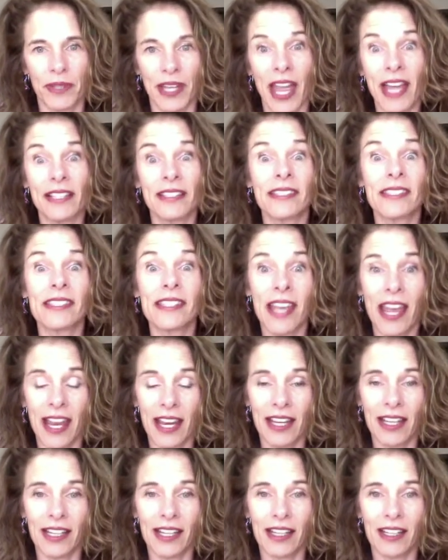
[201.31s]
and
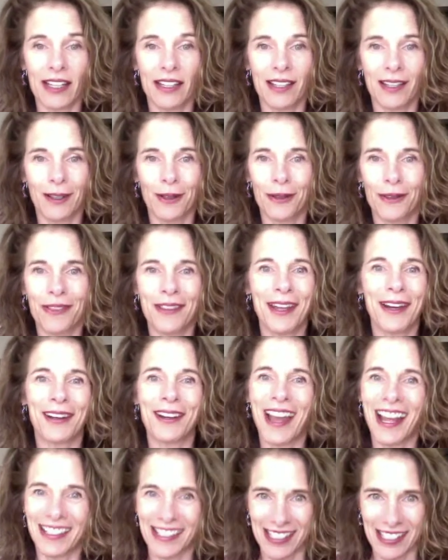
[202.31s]
say they are
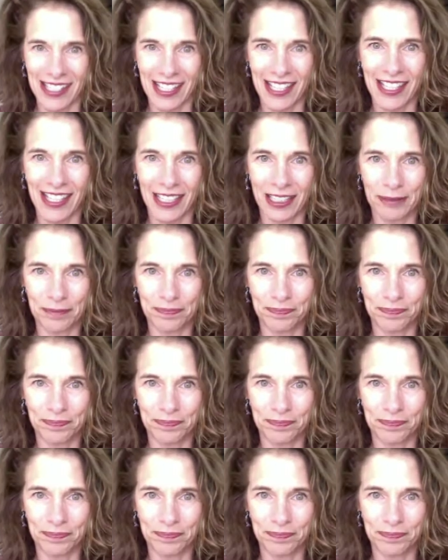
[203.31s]
not seeing.